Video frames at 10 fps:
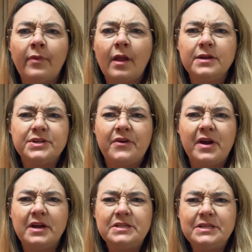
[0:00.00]
Sorry,
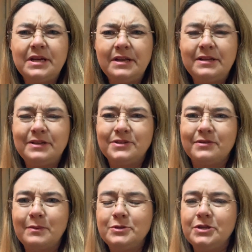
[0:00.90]
I just had an
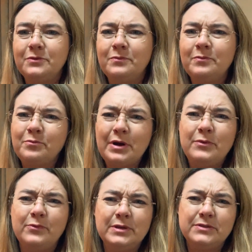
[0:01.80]
interruption.
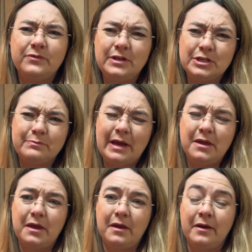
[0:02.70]
Bread was finished
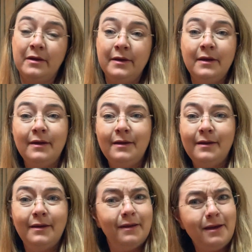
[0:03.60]
baking.
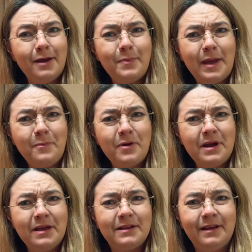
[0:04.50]
Yeah, I baked
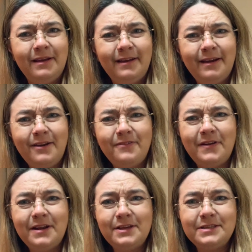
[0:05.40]
bread. How
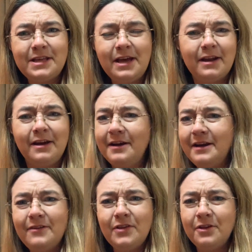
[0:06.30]
funny is that? I
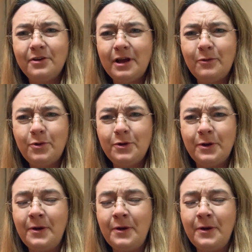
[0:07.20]
never thought I would.